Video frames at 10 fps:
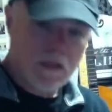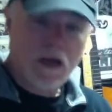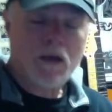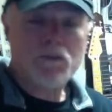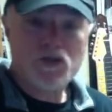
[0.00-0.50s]

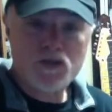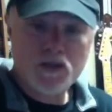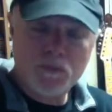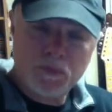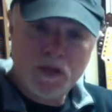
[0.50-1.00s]
I'm just going
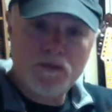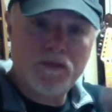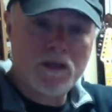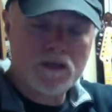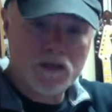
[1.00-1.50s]
to play
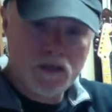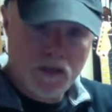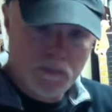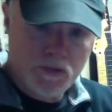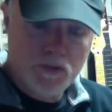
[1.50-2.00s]
things as
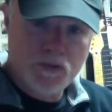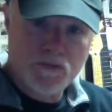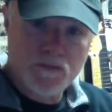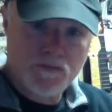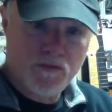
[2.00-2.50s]
substitutes
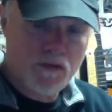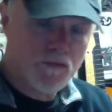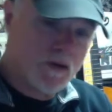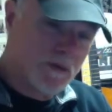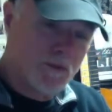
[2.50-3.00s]
for the 5
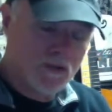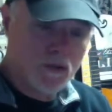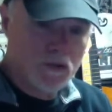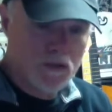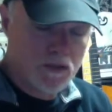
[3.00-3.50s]
chord. I'm going to
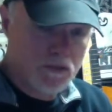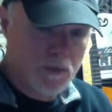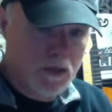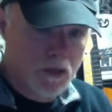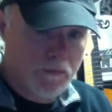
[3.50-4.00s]
totally
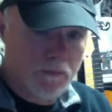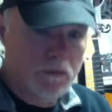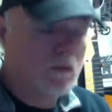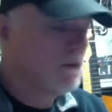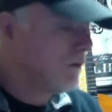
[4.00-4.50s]
disregard the
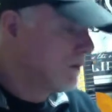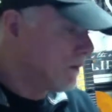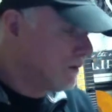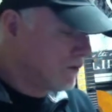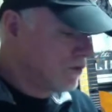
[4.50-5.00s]

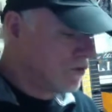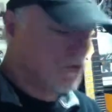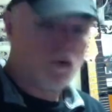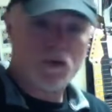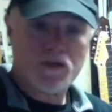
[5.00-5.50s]
2
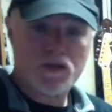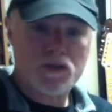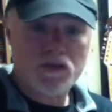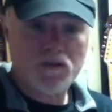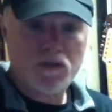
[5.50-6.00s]
chord, just
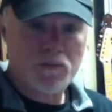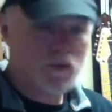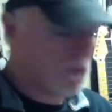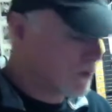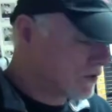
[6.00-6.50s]
as if I'm
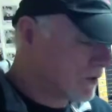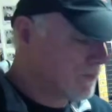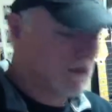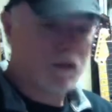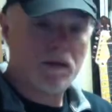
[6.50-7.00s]
doing
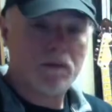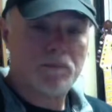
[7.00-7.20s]
something like a.